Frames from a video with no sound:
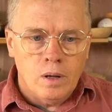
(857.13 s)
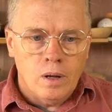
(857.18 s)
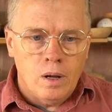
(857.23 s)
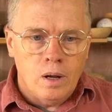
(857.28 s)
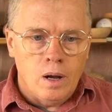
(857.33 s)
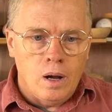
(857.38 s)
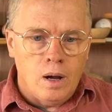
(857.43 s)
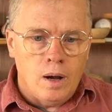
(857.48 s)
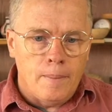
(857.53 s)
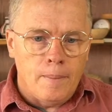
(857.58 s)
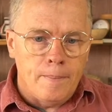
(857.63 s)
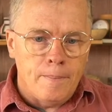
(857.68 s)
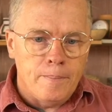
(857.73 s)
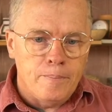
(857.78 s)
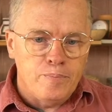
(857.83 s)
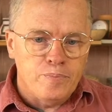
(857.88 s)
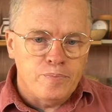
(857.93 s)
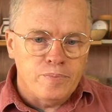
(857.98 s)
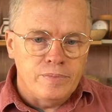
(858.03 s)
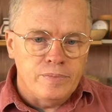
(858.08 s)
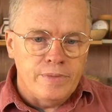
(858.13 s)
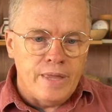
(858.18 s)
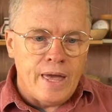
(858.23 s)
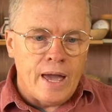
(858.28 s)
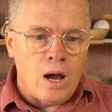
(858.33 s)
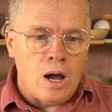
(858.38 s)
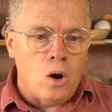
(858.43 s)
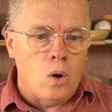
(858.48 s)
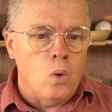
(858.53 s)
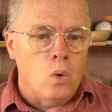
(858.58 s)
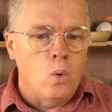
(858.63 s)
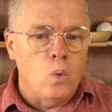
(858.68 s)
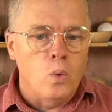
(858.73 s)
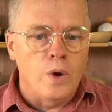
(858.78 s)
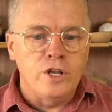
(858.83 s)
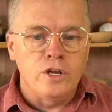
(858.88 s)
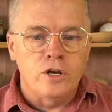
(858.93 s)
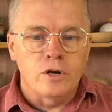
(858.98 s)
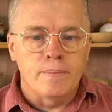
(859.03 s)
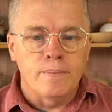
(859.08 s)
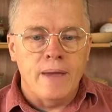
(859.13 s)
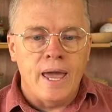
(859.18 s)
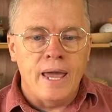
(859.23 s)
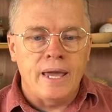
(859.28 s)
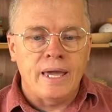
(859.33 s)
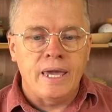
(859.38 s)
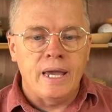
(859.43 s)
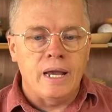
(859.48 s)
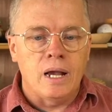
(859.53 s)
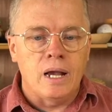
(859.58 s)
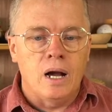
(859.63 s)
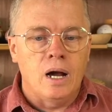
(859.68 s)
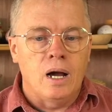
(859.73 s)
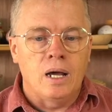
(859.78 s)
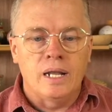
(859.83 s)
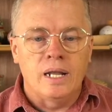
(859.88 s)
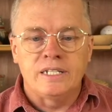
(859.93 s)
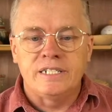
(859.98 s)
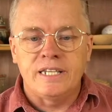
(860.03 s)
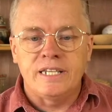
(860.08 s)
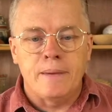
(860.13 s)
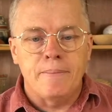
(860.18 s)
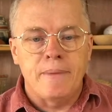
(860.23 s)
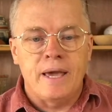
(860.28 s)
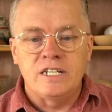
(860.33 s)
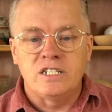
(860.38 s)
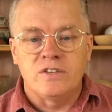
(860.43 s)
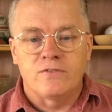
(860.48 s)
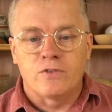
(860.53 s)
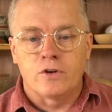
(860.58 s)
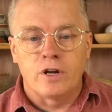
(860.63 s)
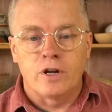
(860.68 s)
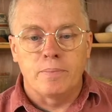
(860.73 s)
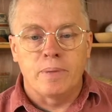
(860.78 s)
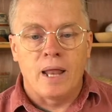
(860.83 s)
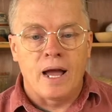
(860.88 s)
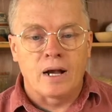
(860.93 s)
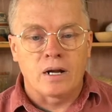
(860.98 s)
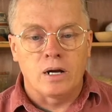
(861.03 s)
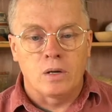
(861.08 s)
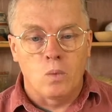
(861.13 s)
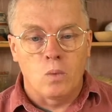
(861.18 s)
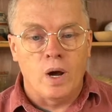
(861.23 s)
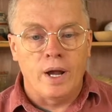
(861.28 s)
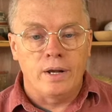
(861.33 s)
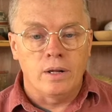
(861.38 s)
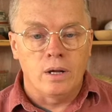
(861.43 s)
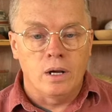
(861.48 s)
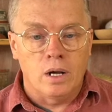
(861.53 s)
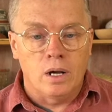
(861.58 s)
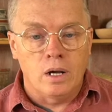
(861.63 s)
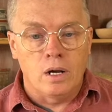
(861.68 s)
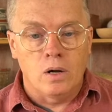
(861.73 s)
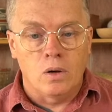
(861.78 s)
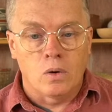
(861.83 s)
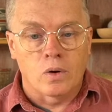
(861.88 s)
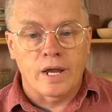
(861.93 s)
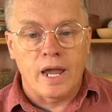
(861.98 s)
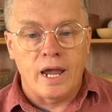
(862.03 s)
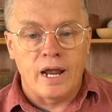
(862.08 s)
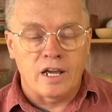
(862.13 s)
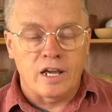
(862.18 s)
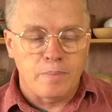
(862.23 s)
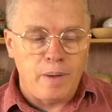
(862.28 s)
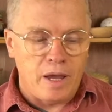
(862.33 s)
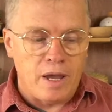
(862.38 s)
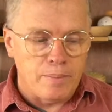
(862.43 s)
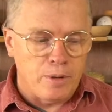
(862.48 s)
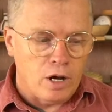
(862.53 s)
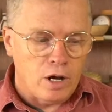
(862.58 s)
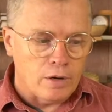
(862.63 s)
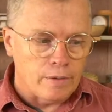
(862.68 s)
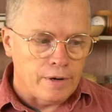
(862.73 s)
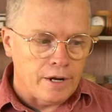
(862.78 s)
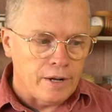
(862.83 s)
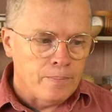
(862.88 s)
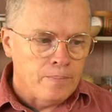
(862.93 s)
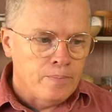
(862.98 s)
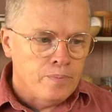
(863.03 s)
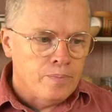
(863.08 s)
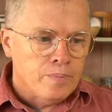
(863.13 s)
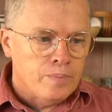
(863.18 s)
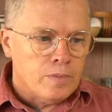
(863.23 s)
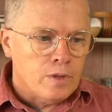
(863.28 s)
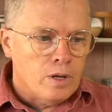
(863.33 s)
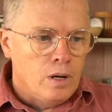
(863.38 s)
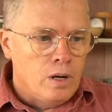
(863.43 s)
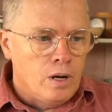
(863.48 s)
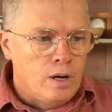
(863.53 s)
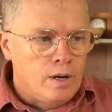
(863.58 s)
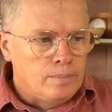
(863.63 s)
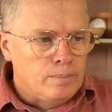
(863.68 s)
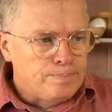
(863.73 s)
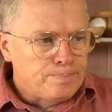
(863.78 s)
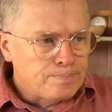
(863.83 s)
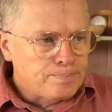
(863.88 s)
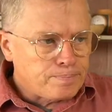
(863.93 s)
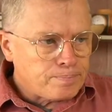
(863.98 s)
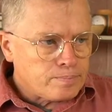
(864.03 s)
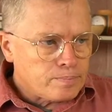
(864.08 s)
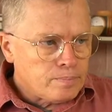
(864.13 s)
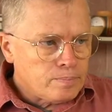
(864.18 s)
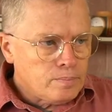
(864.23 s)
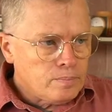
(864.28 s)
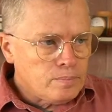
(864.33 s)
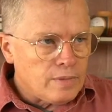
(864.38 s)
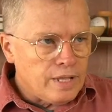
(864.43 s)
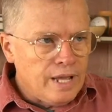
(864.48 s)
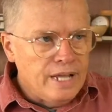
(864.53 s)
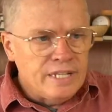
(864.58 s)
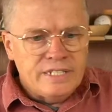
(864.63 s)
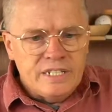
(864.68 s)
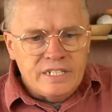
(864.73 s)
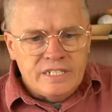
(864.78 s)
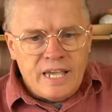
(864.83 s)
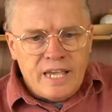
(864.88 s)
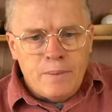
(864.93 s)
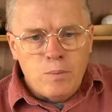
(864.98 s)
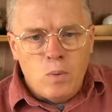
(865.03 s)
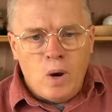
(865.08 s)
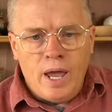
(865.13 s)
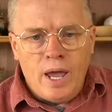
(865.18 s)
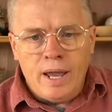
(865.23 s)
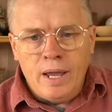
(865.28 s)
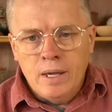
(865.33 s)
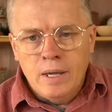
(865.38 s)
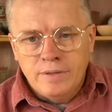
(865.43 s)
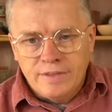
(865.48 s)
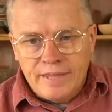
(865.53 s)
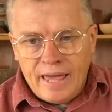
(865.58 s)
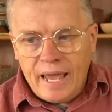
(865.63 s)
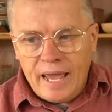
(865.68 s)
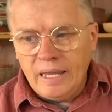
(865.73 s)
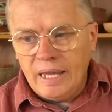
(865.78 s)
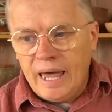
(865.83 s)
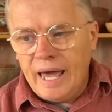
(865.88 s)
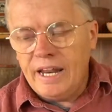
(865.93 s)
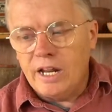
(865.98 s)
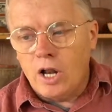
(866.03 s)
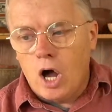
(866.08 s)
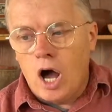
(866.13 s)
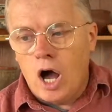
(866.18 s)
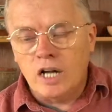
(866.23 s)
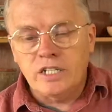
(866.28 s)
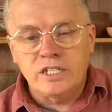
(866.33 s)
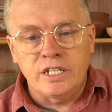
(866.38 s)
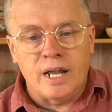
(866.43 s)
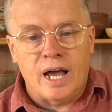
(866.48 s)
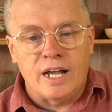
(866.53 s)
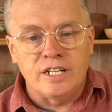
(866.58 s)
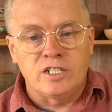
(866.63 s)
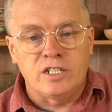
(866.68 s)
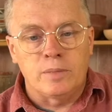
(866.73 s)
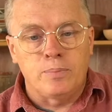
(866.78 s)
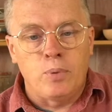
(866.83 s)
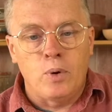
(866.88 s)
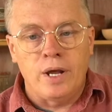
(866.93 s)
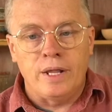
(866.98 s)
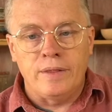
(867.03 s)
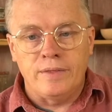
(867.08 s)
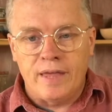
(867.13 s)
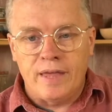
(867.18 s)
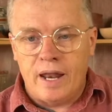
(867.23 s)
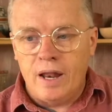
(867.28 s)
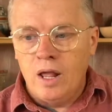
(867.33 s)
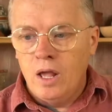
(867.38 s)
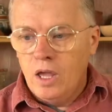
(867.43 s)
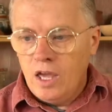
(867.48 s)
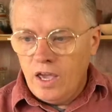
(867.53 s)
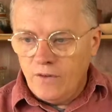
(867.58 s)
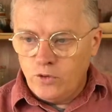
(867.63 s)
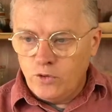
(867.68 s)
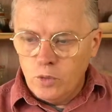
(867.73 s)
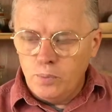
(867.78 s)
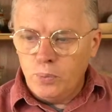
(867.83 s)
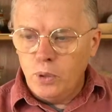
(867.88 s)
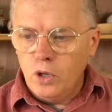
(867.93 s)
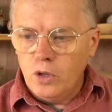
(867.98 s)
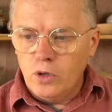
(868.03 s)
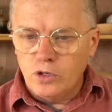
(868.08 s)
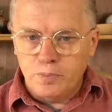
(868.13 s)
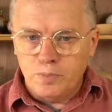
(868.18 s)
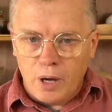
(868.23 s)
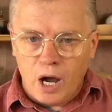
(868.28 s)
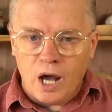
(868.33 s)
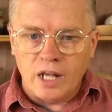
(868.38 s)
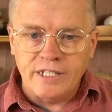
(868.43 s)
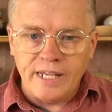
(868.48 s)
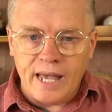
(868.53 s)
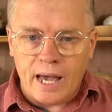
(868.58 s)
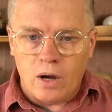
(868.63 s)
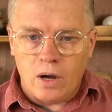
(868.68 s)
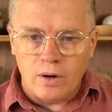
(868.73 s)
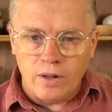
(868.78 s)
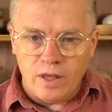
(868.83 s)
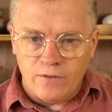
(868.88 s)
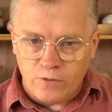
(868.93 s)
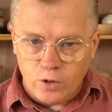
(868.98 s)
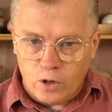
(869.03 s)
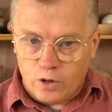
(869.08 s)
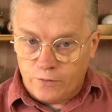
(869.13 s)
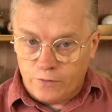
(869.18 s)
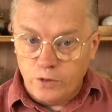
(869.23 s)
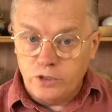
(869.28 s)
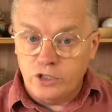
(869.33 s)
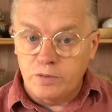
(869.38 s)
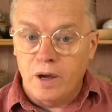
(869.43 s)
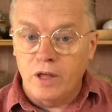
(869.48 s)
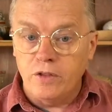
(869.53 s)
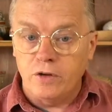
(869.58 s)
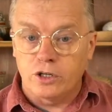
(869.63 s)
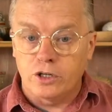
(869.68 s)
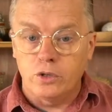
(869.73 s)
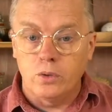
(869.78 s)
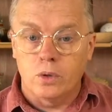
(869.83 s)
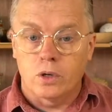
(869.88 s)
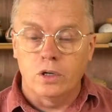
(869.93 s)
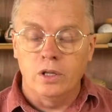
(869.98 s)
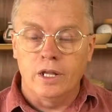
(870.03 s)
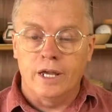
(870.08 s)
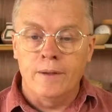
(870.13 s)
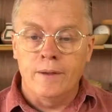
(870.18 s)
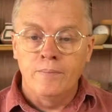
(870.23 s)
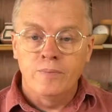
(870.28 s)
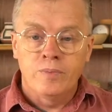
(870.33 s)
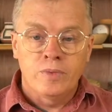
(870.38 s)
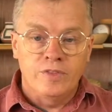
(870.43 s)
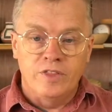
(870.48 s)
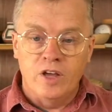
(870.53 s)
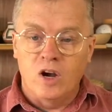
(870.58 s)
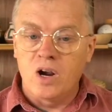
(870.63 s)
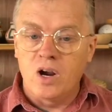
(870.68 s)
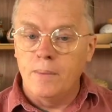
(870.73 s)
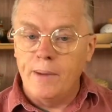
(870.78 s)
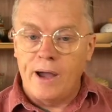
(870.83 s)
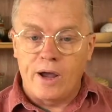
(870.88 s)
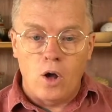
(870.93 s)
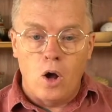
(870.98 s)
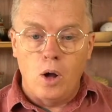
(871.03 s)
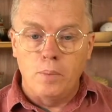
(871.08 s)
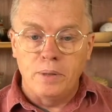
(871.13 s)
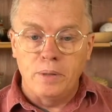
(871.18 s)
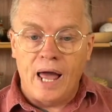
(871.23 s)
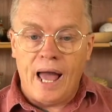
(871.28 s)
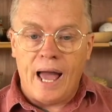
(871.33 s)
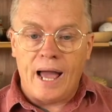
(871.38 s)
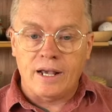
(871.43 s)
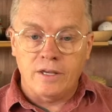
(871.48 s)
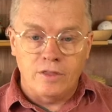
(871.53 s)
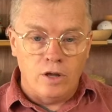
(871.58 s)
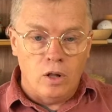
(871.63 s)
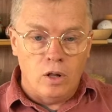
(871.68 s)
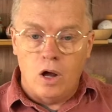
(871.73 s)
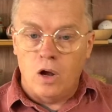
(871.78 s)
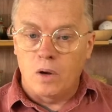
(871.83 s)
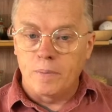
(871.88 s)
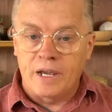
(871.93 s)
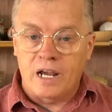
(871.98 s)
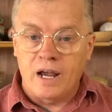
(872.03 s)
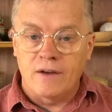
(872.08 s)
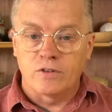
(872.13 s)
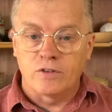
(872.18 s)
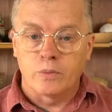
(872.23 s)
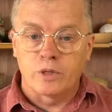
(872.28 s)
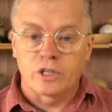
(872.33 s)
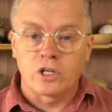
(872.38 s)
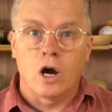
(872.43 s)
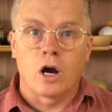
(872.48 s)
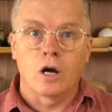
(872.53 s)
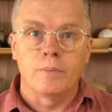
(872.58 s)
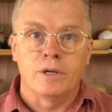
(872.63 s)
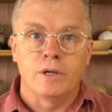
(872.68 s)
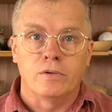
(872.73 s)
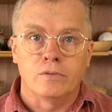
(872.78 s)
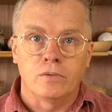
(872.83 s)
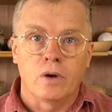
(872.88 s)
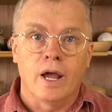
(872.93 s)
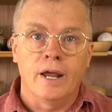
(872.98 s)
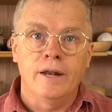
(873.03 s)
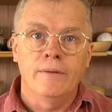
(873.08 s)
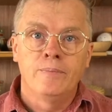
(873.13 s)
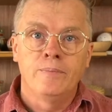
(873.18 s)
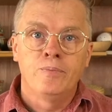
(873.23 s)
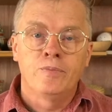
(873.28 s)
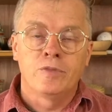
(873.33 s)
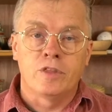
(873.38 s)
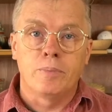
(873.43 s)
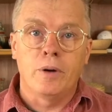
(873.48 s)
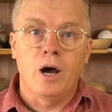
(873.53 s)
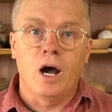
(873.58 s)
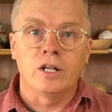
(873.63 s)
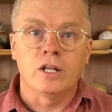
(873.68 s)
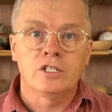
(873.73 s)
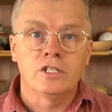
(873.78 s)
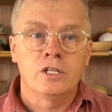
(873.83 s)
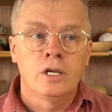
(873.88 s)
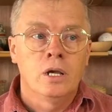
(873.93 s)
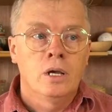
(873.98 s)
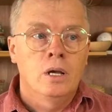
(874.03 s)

Um, now, when you're making, uh, let's say, Mesa Verde black on white uh, organic paint pottery, um, it's the same way. They let it oxidize to the point that if you pull those pots out, if, or if you smother it too early, they'll come out all black. They'll all be covered with carbon, right? The pots.